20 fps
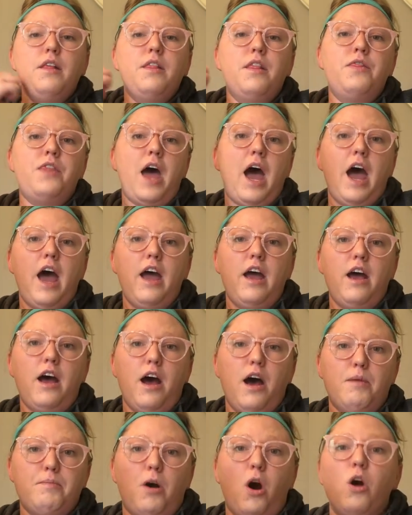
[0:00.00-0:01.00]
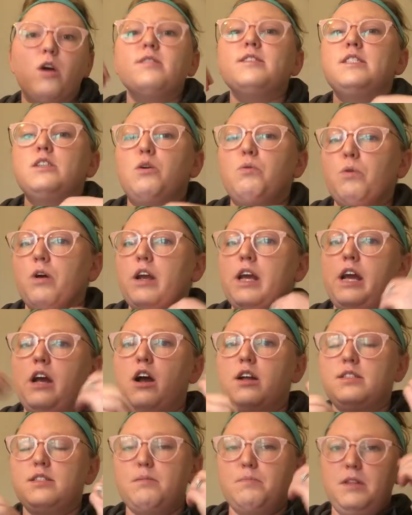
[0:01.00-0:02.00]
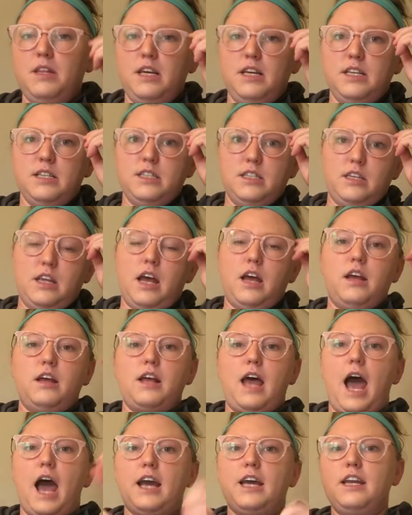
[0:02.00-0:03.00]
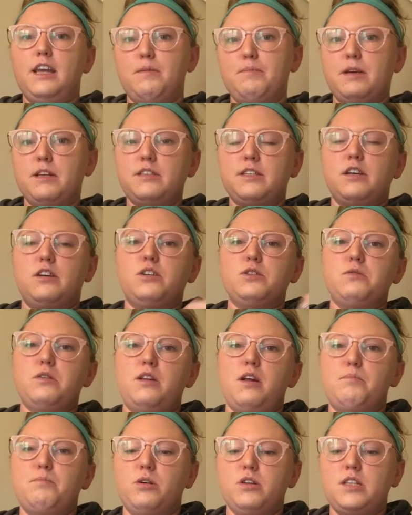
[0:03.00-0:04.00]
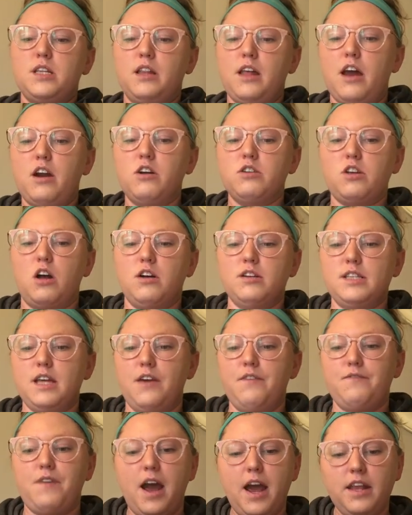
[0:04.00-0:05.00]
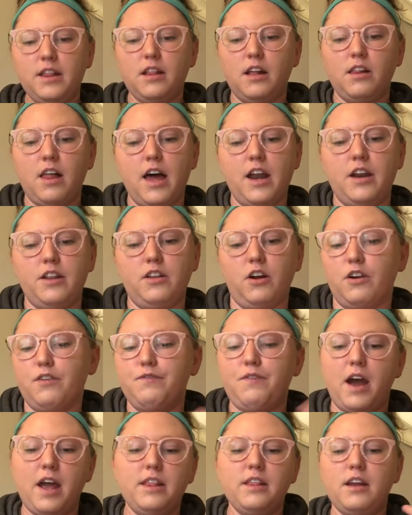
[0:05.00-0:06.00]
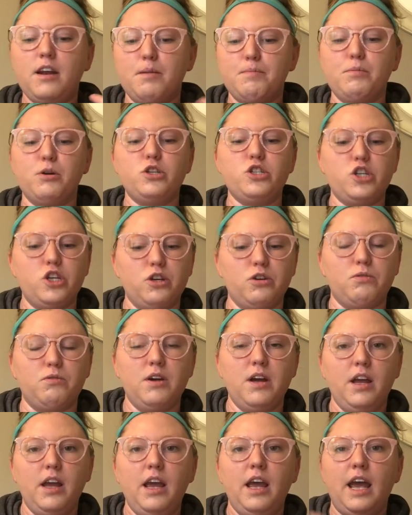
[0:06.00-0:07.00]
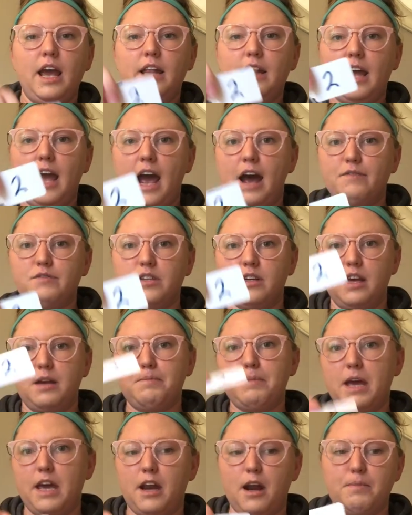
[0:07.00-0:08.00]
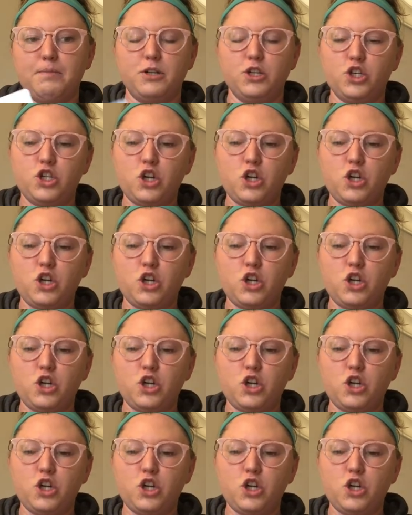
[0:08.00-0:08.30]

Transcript: that are still working on some of these academic skills with numbers and letters, I'll say find the number 2, and they have to like pick it up and